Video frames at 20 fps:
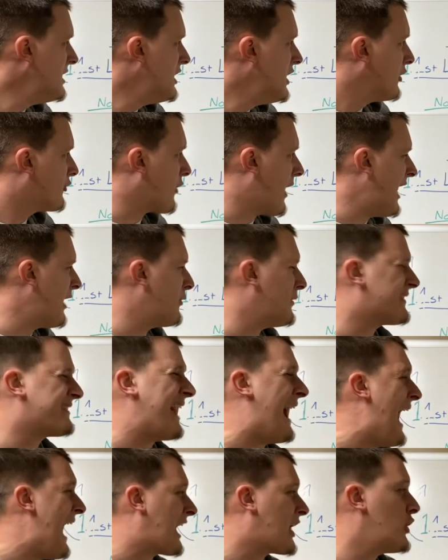try to
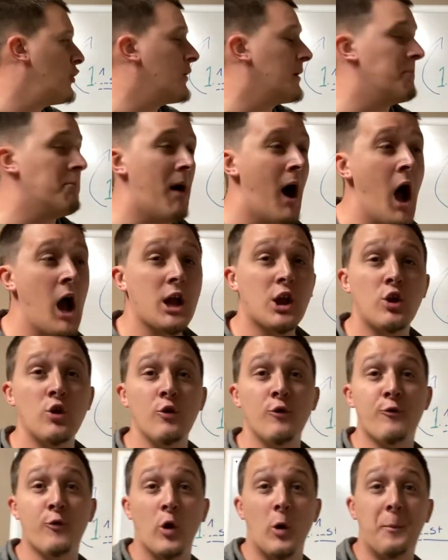attack you and mock
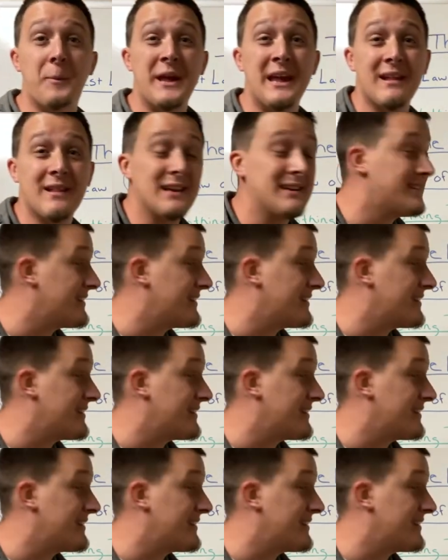you for appealing